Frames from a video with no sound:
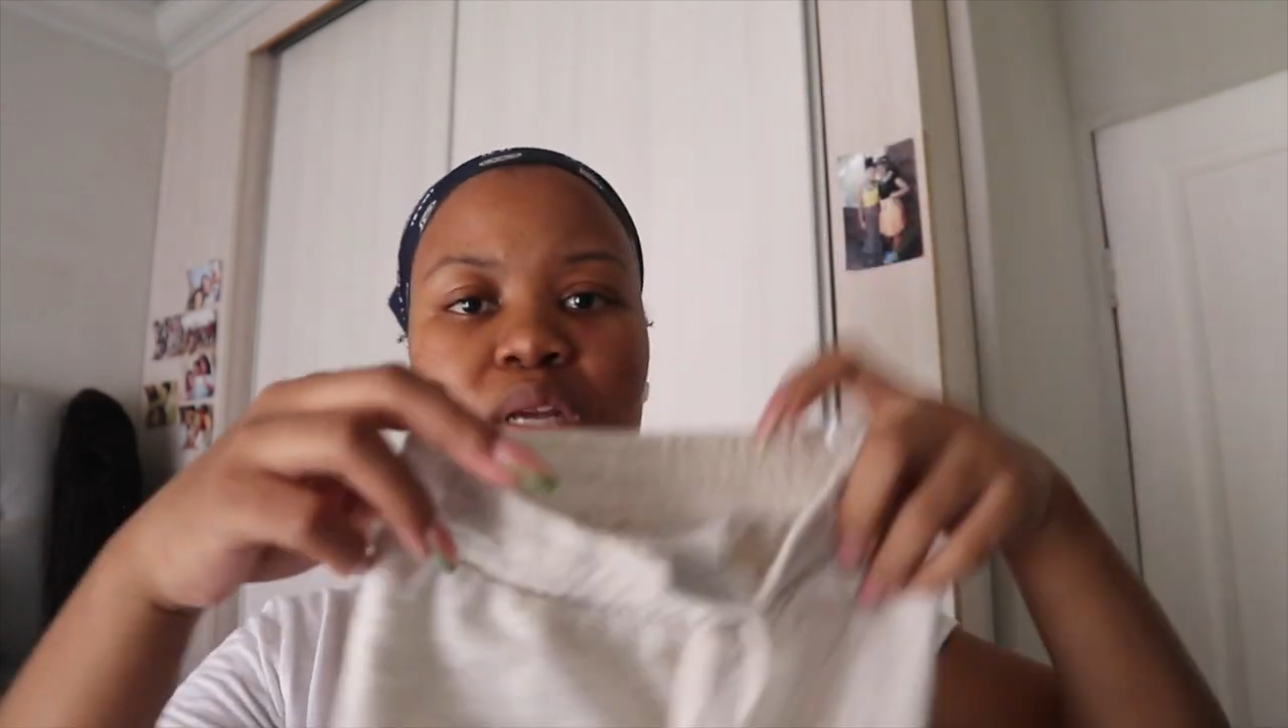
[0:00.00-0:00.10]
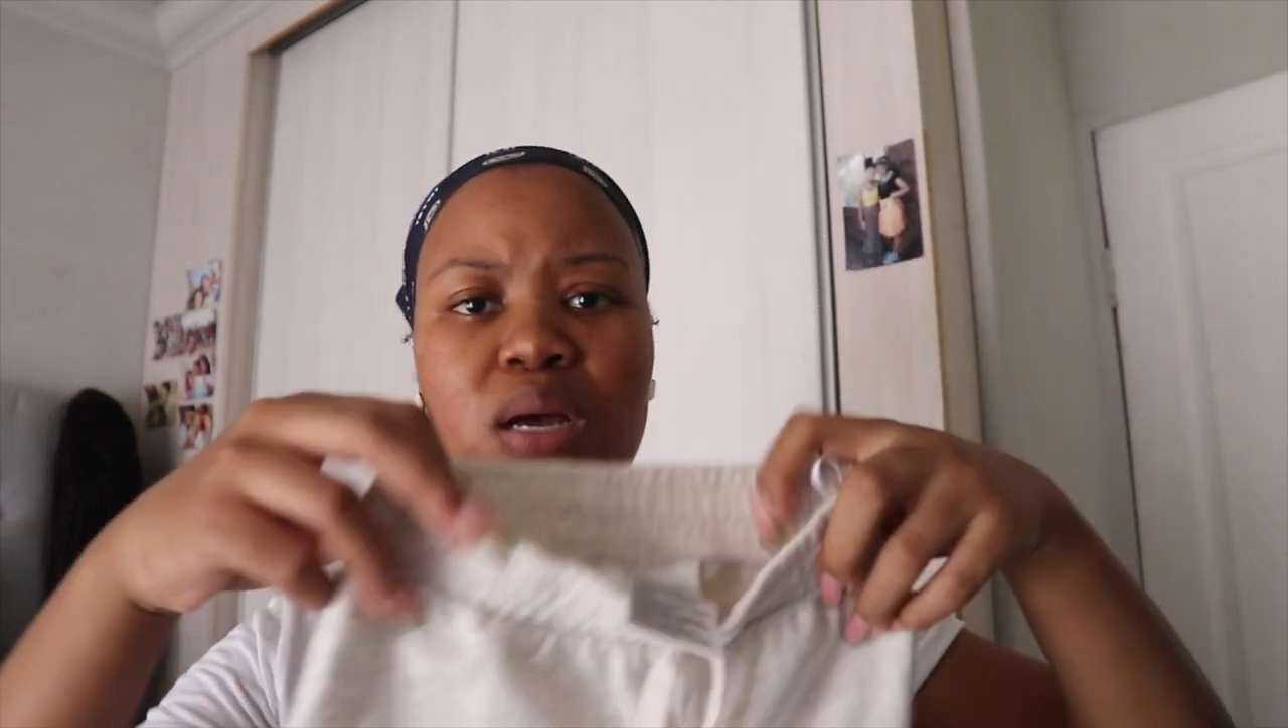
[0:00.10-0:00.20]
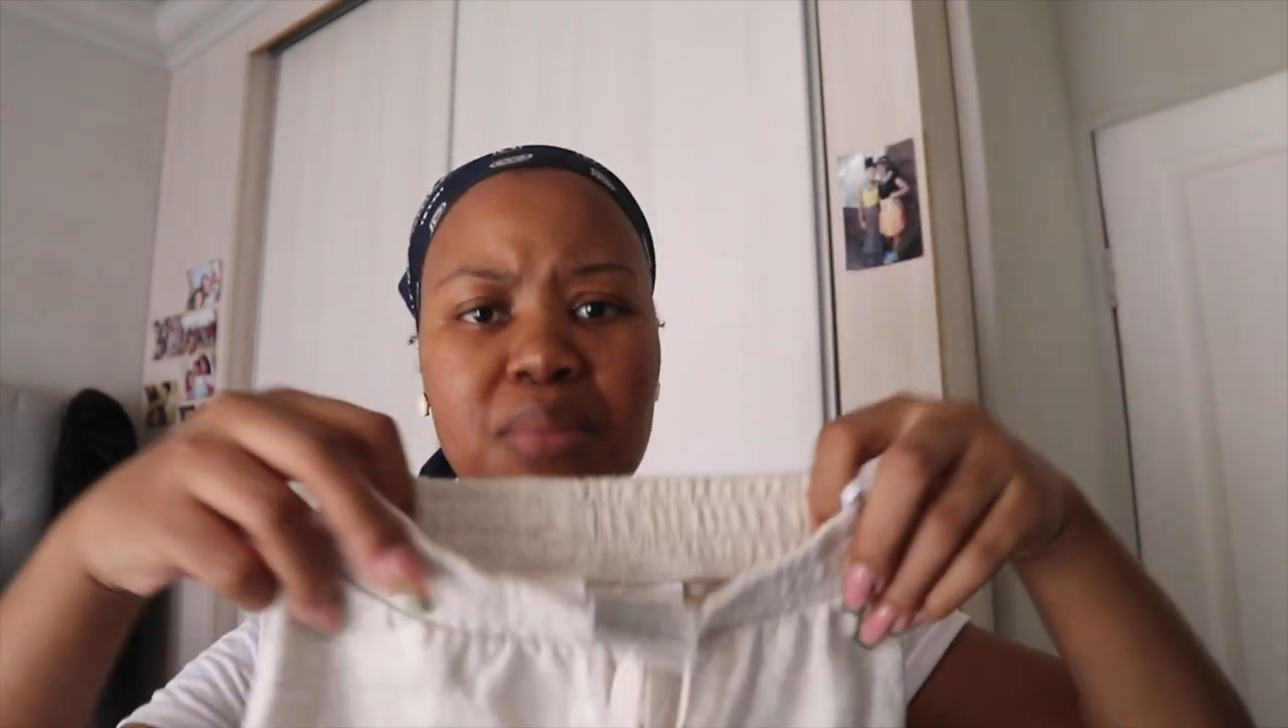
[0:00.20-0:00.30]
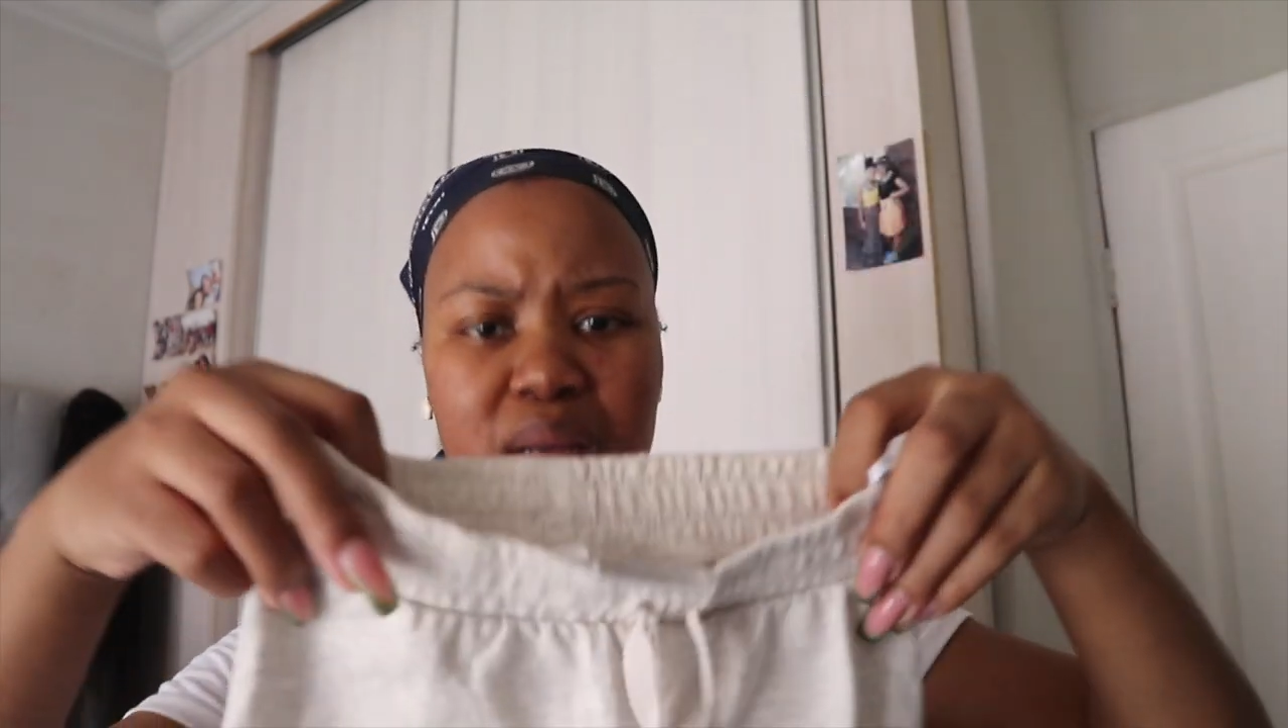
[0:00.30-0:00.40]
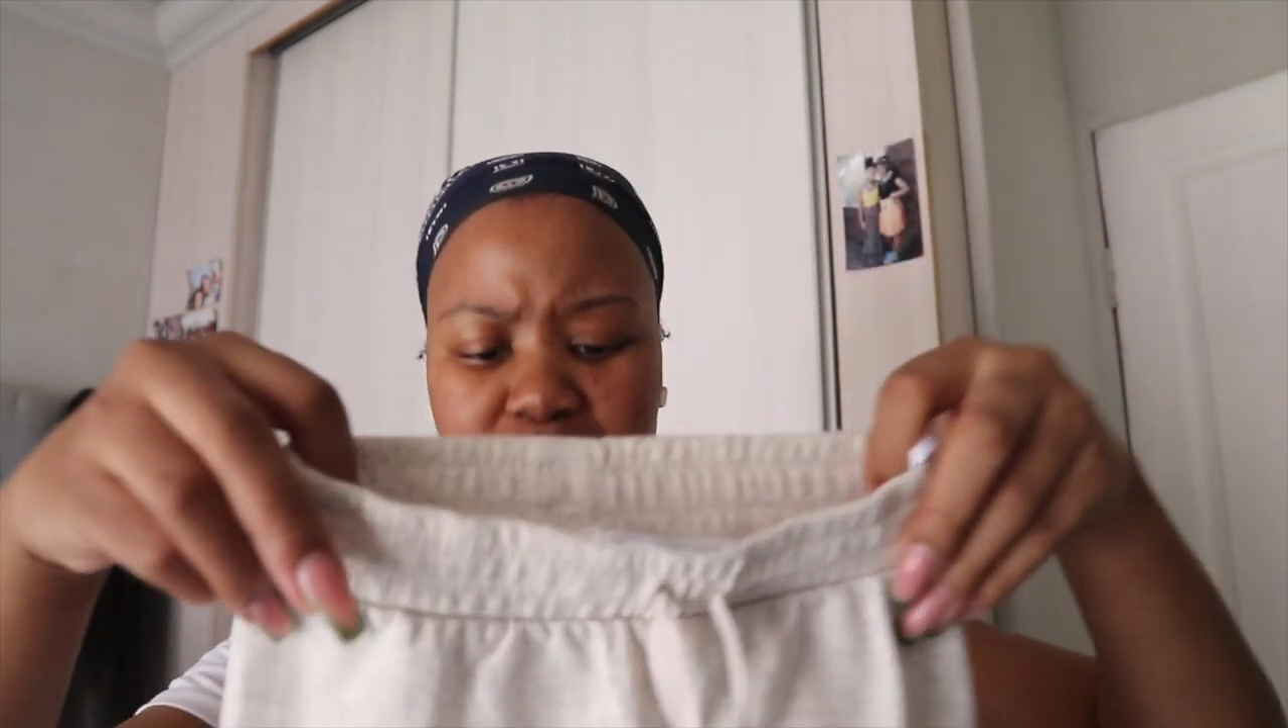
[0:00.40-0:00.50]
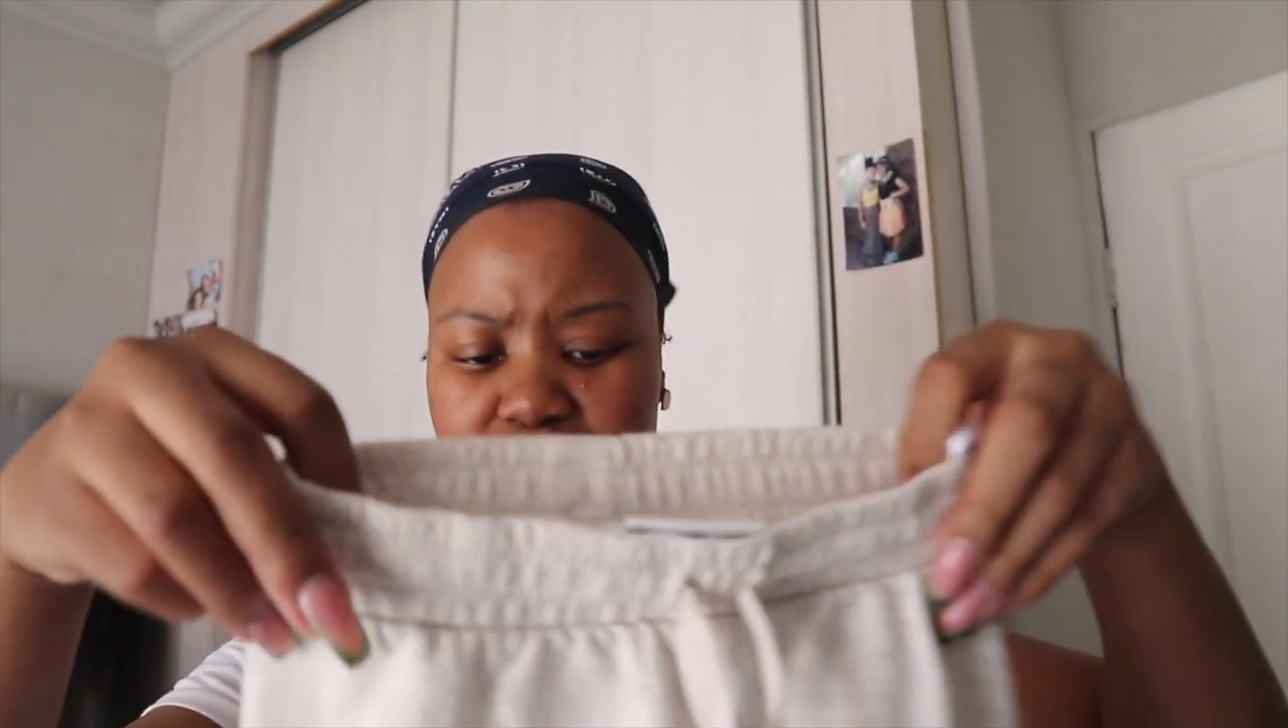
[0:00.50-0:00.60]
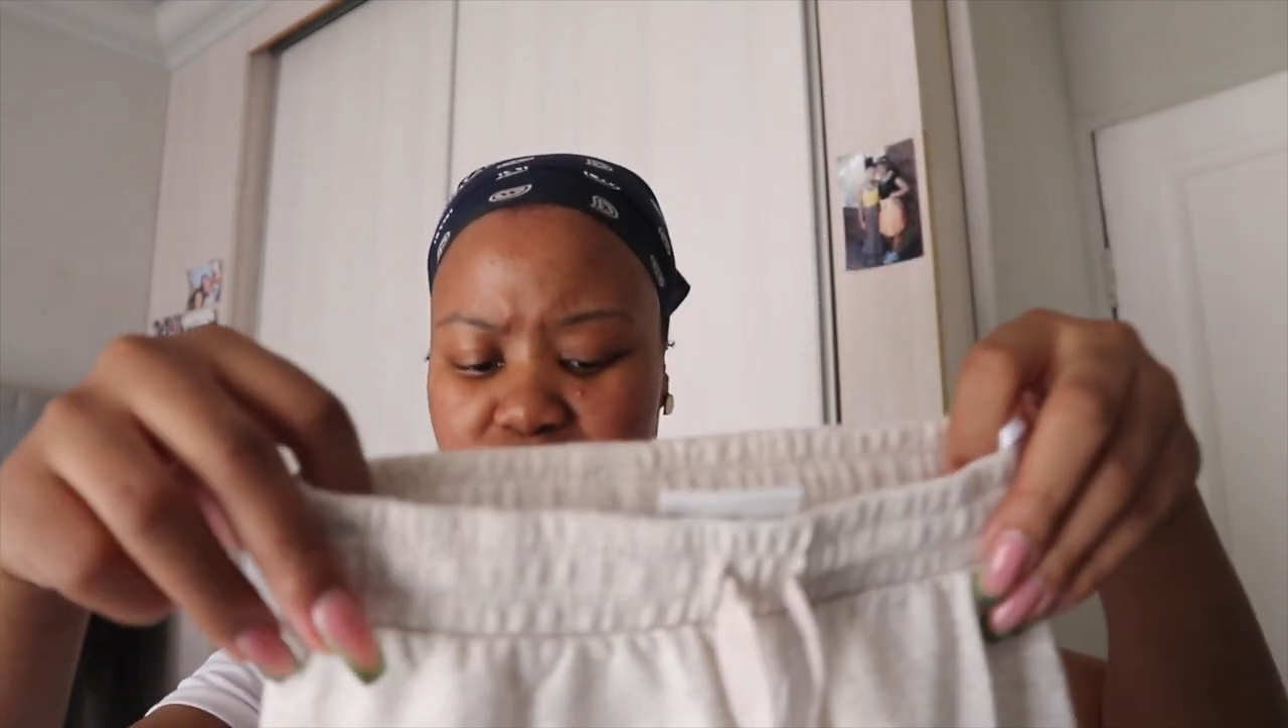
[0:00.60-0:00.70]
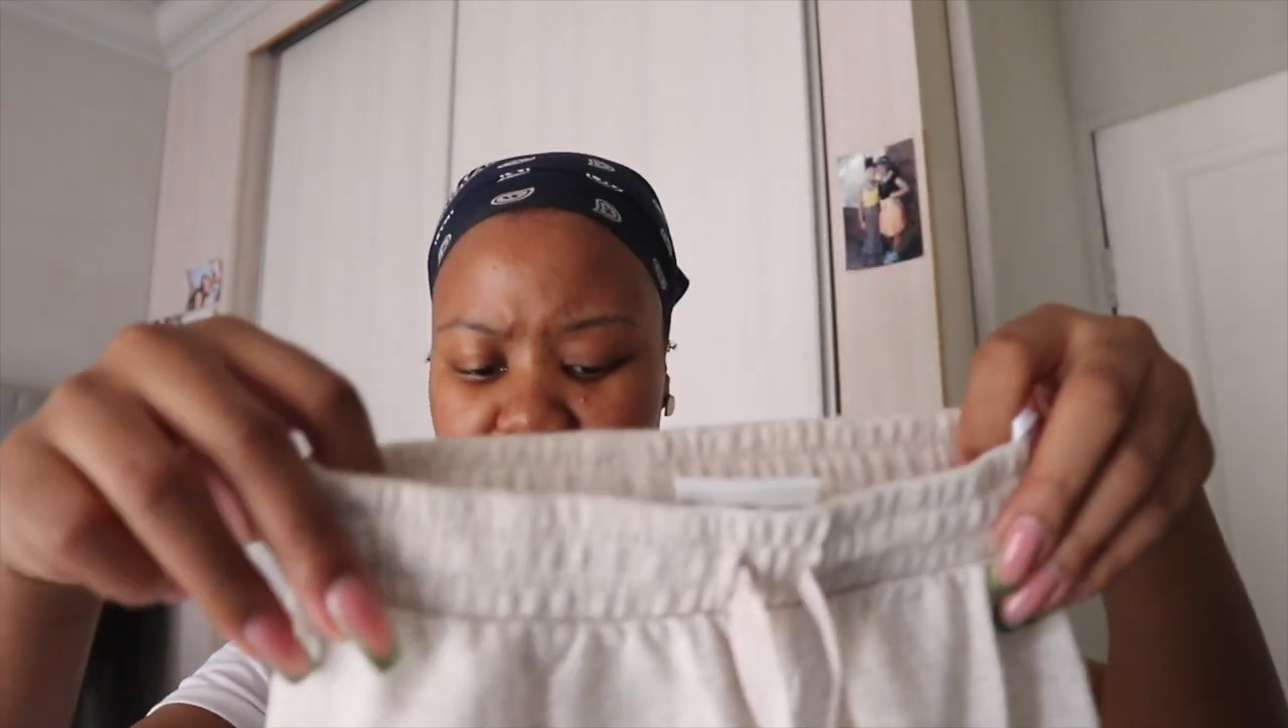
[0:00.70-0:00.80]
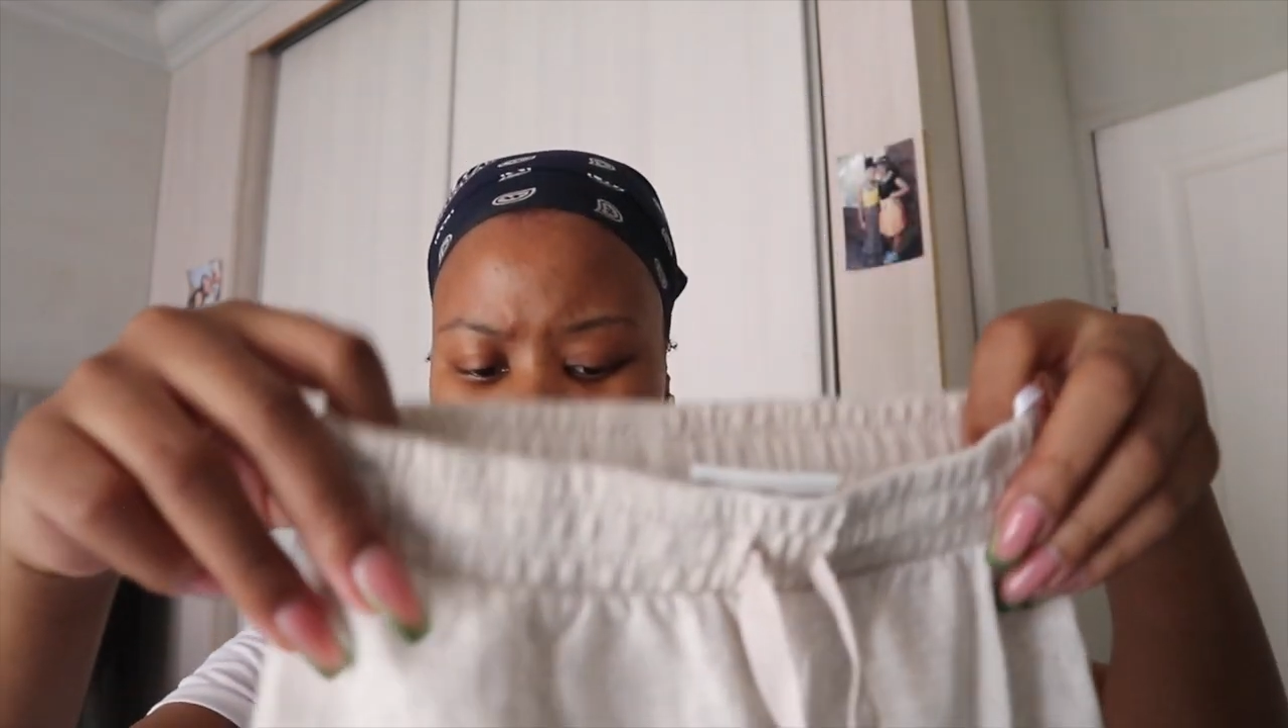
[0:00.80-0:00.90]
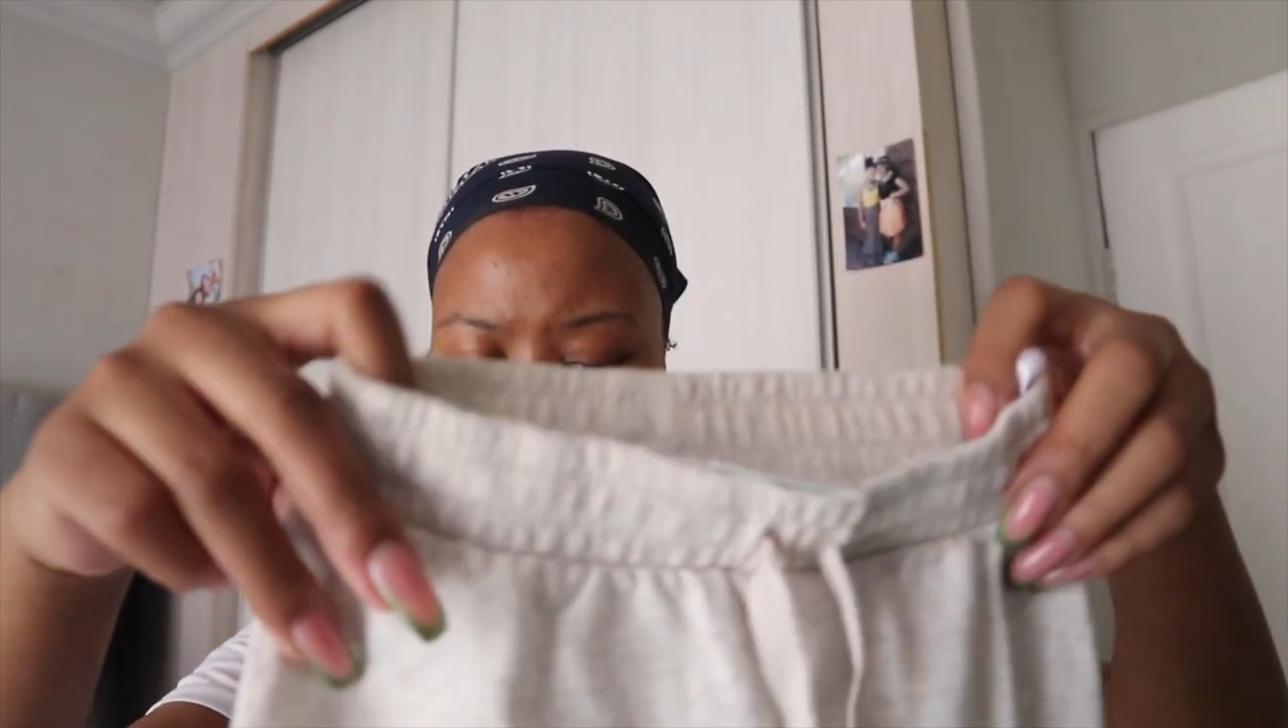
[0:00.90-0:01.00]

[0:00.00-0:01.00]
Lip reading: I'm like, did